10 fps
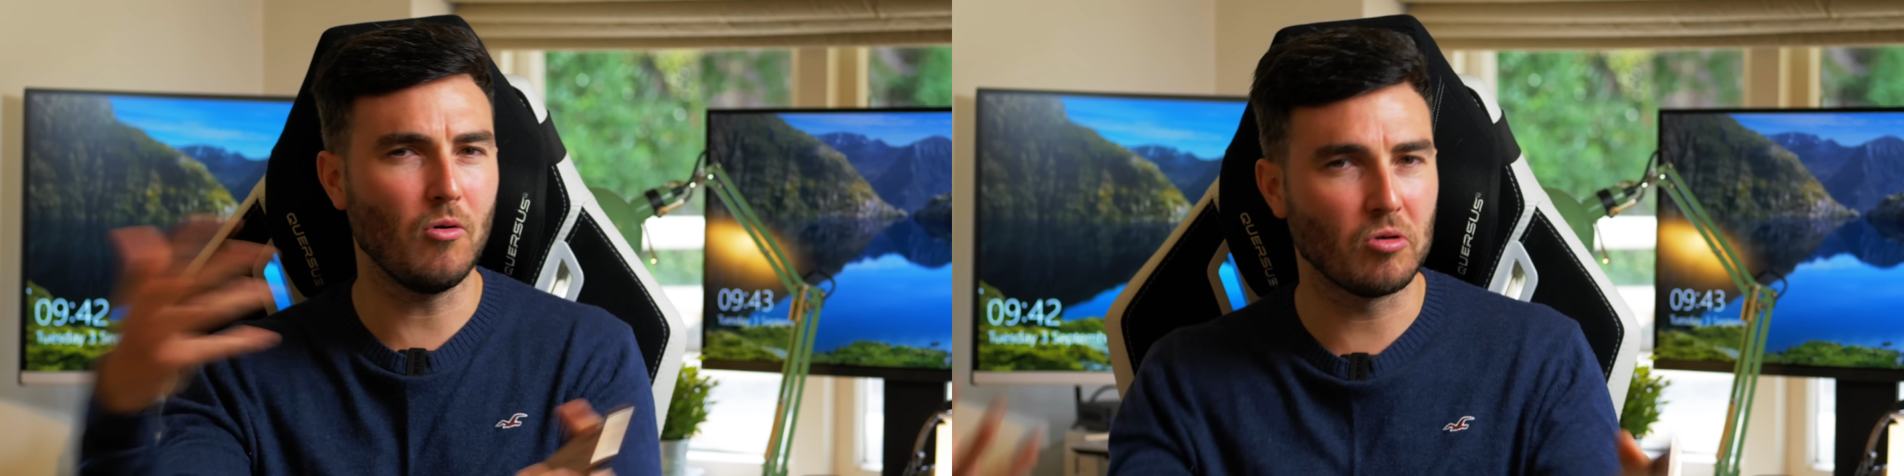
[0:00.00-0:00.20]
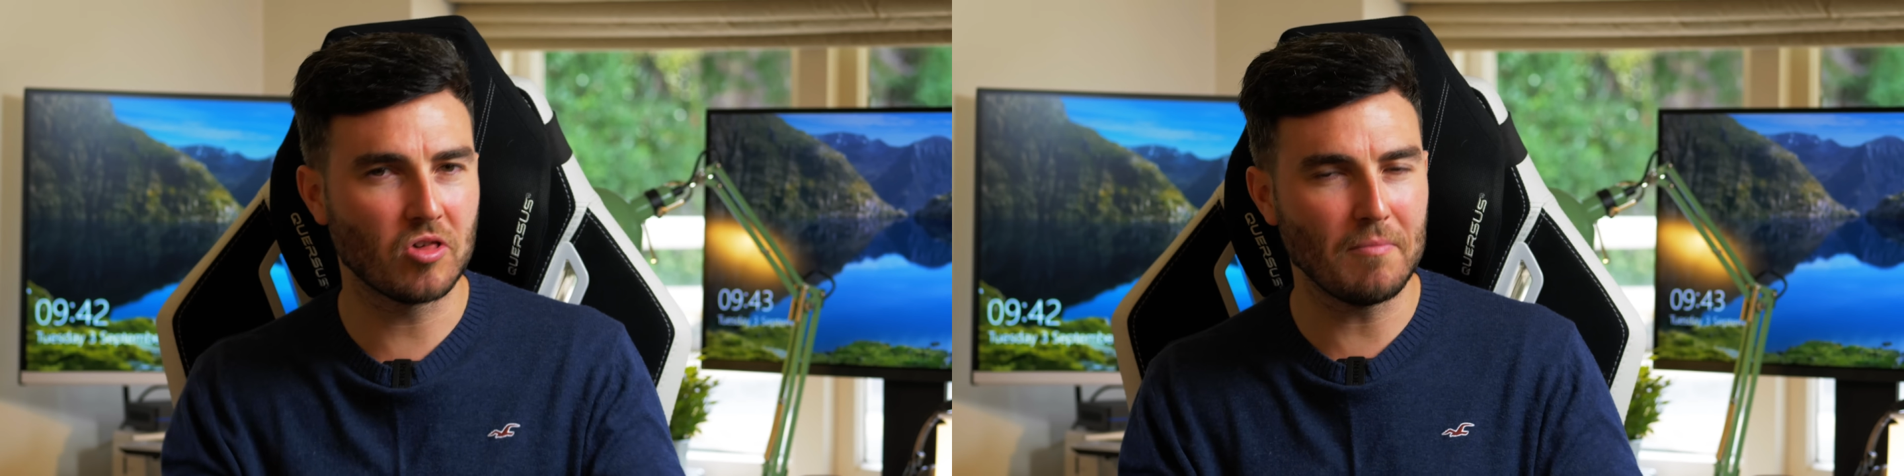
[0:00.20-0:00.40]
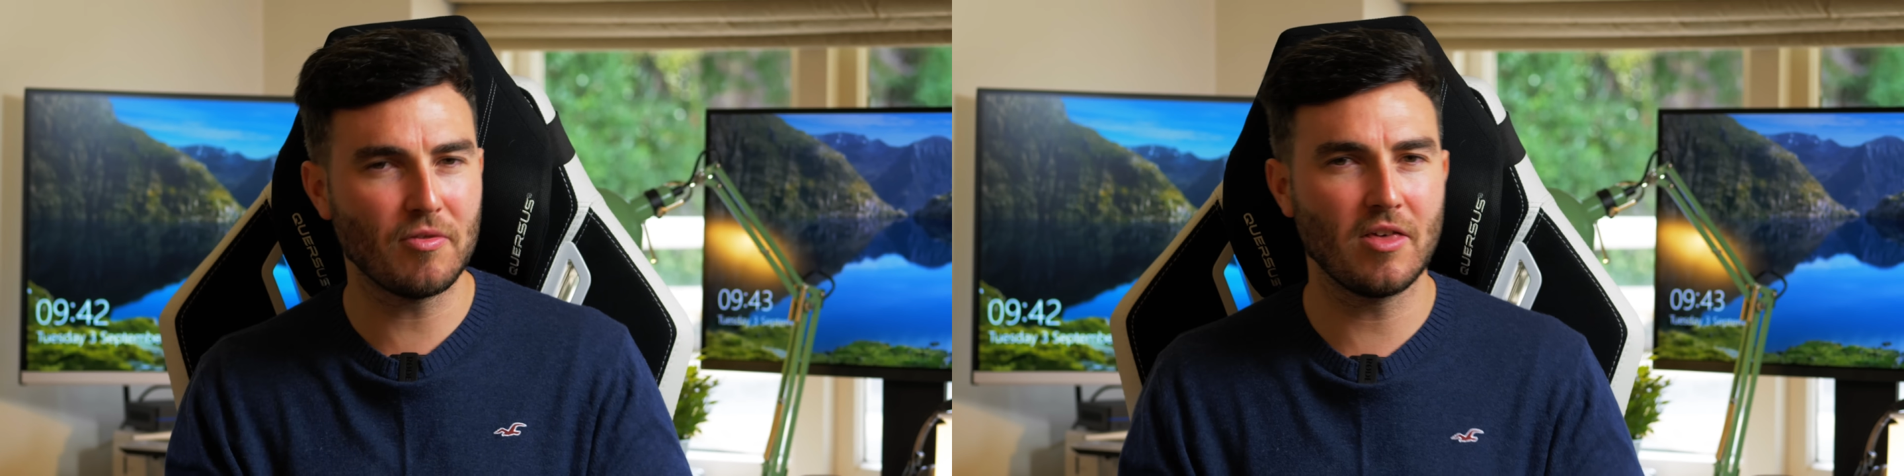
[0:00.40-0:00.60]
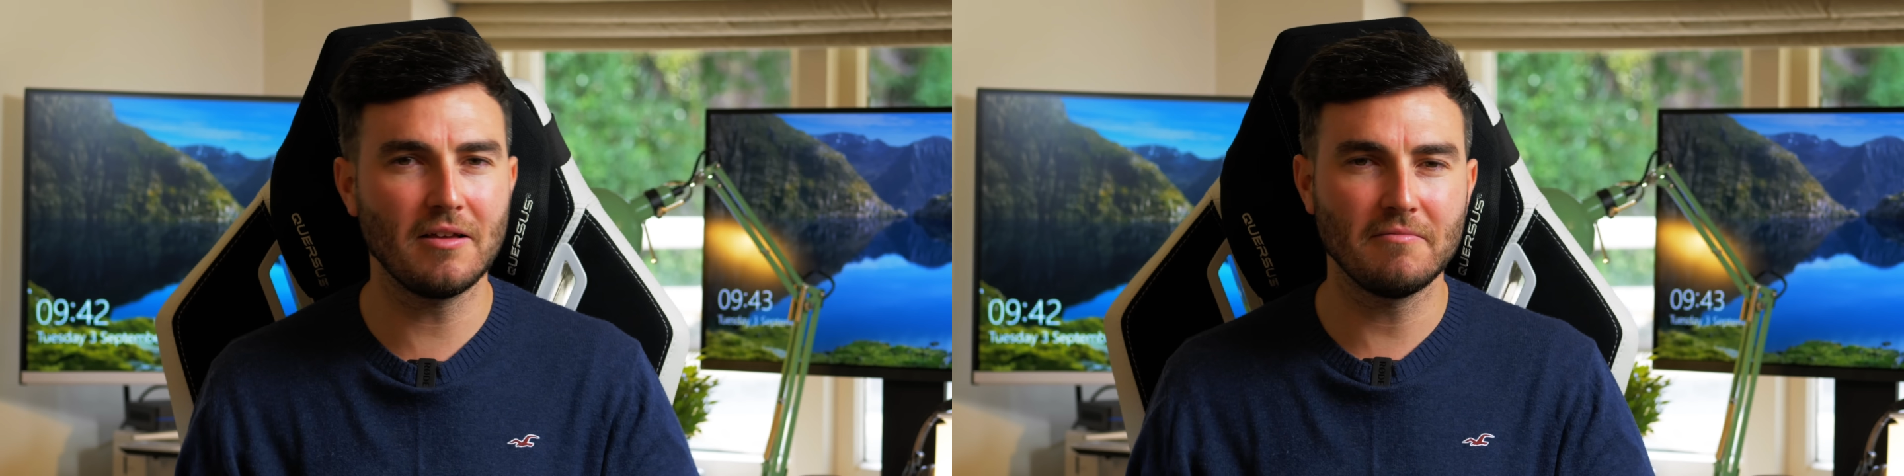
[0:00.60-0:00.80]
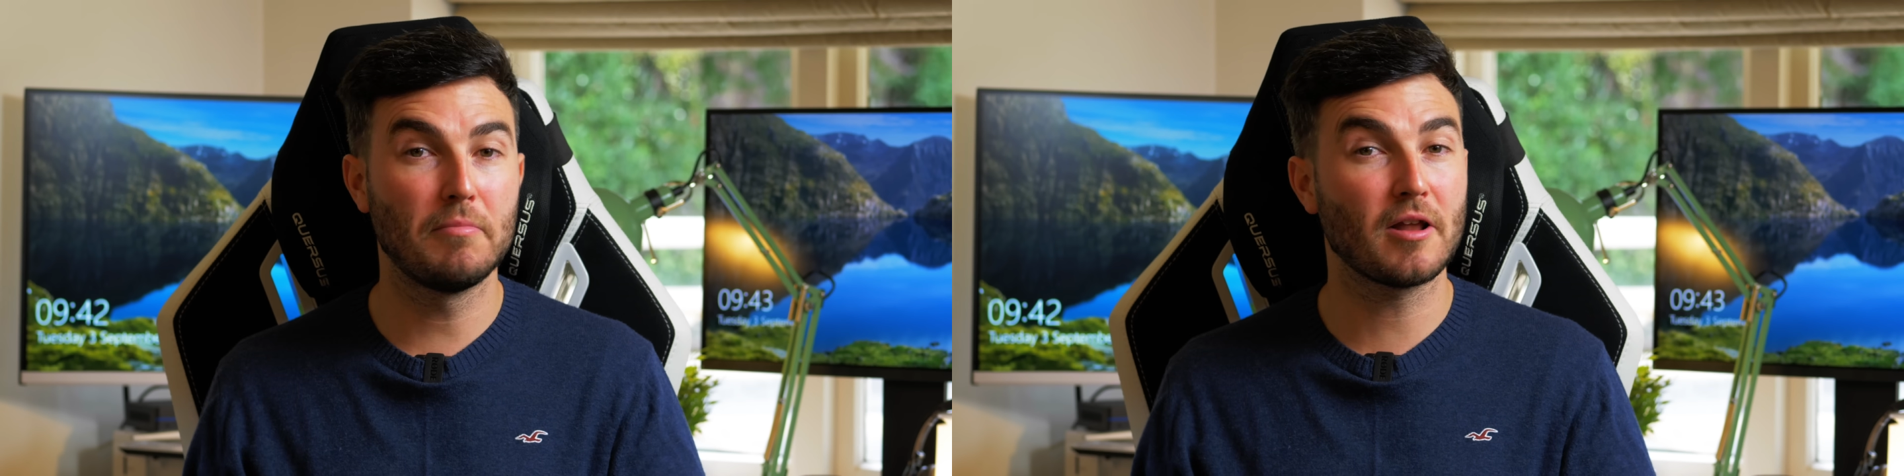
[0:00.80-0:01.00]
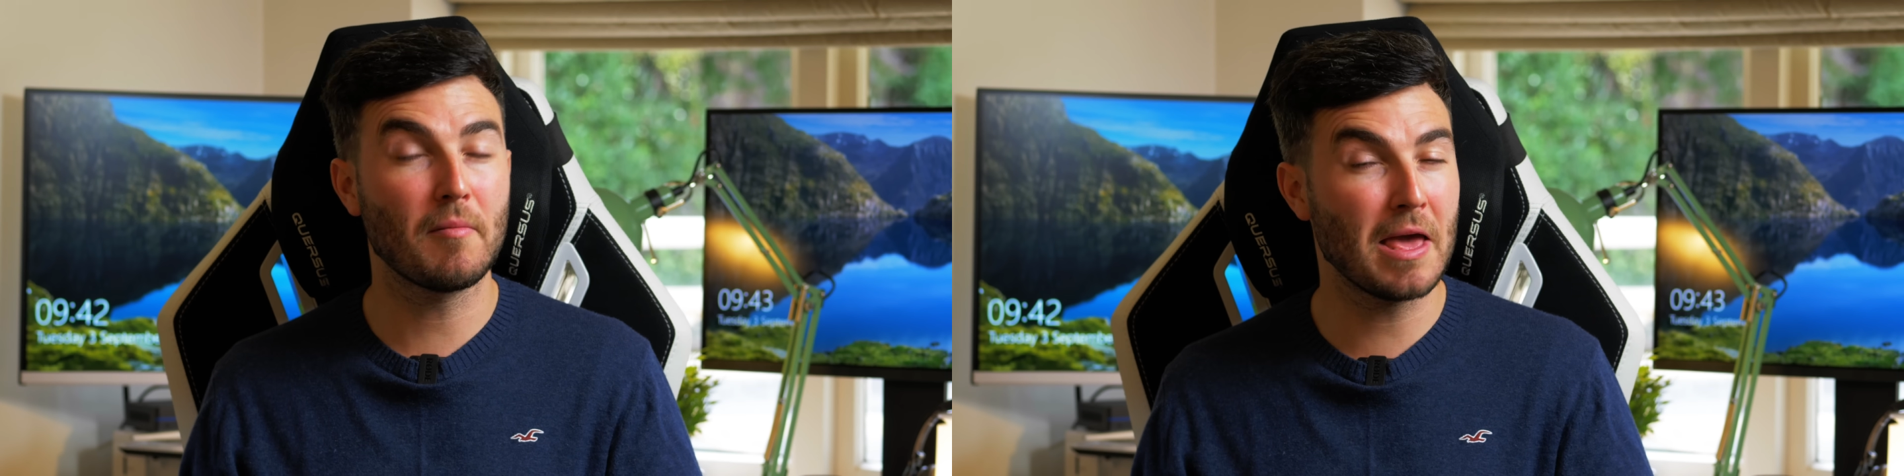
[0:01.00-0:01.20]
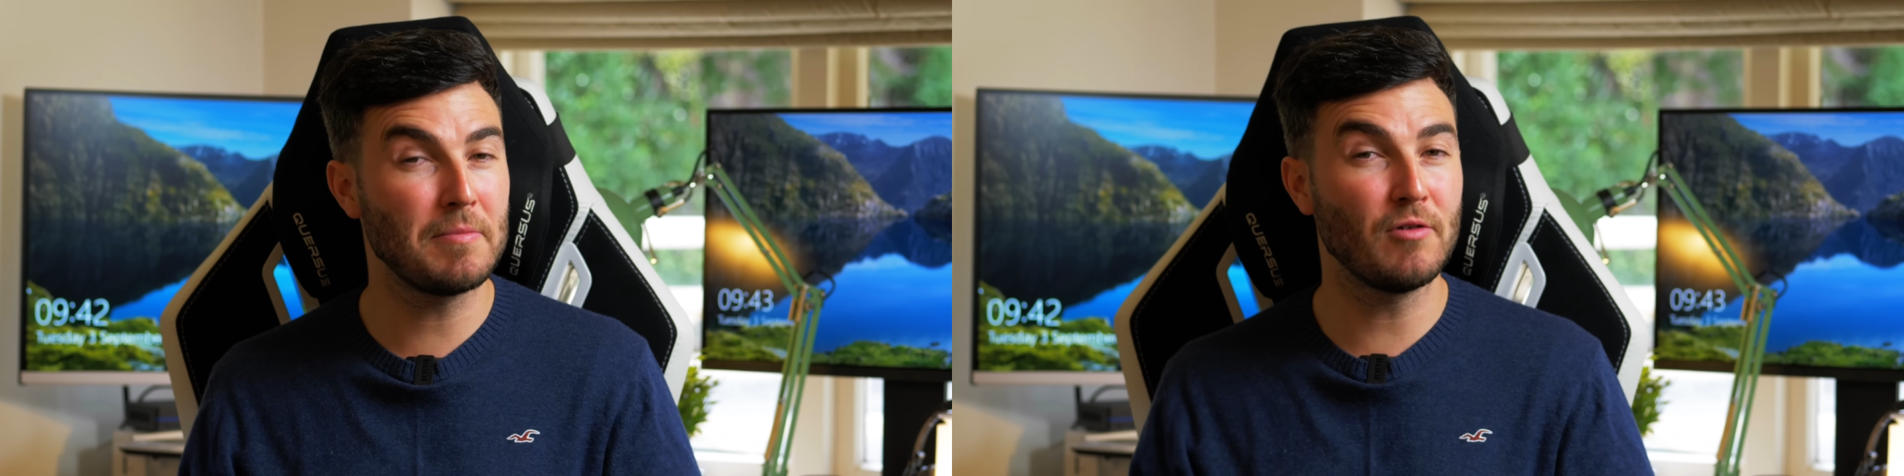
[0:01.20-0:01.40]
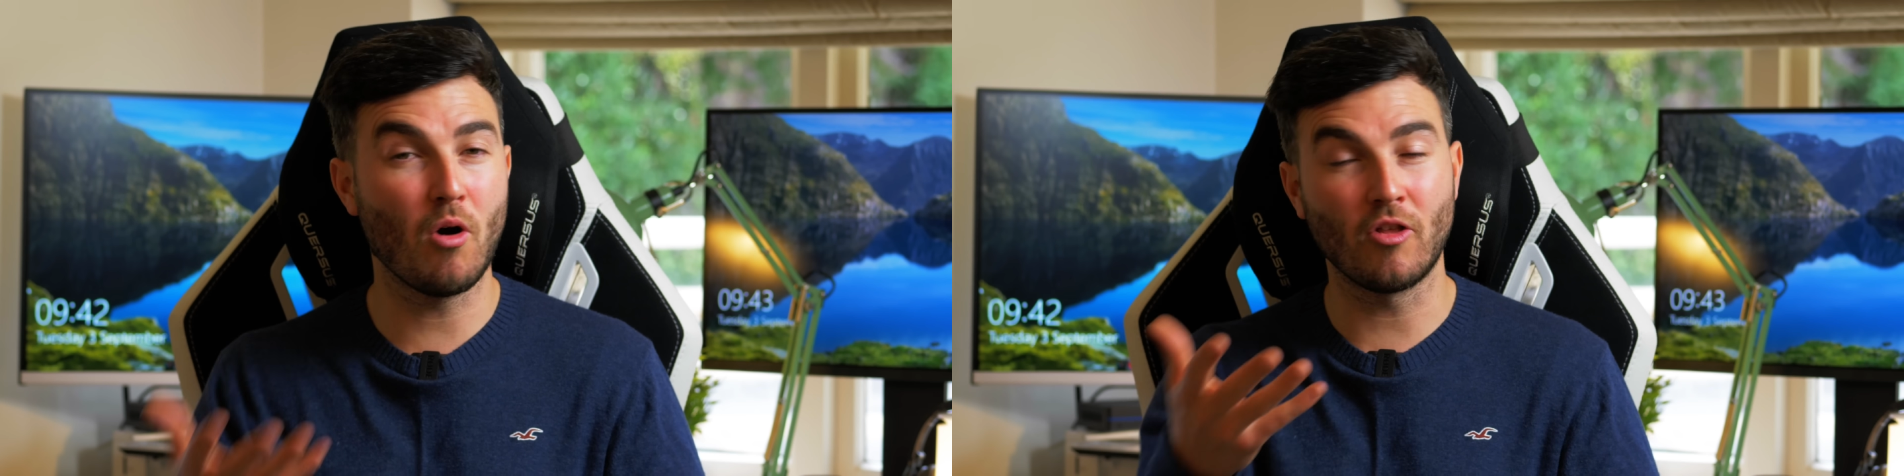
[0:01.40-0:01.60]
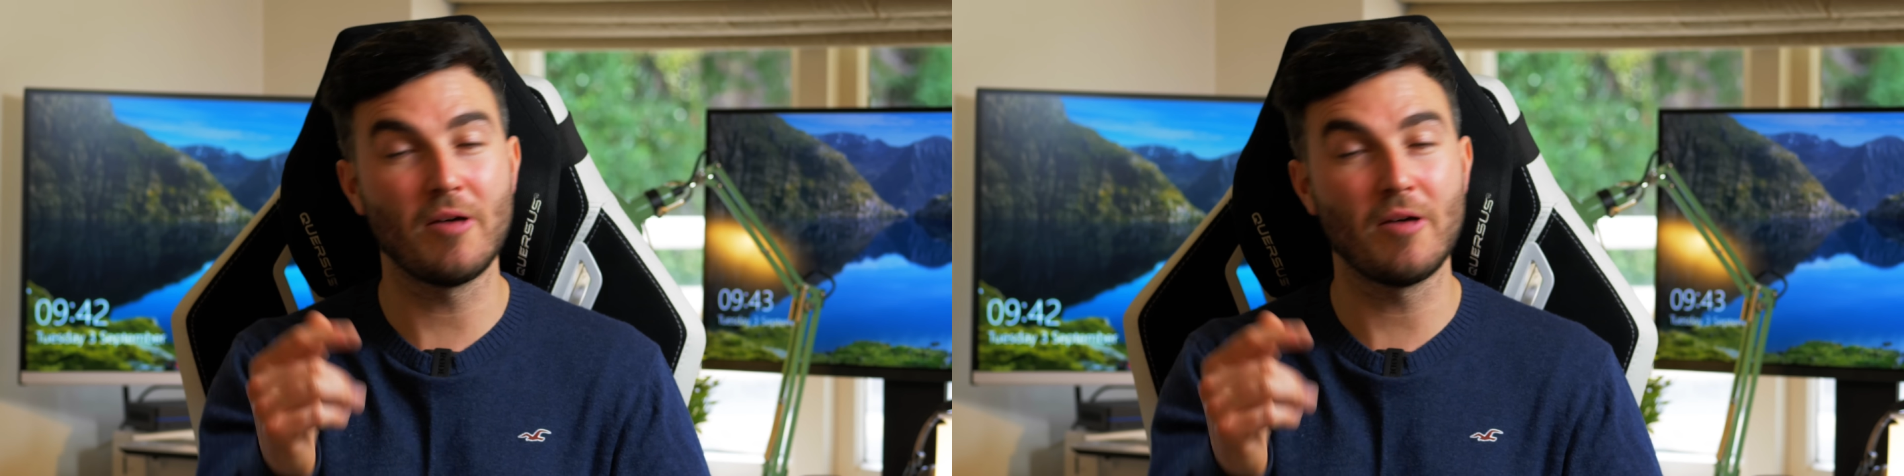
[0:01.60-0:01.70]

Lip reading: or something, but I may be wrong.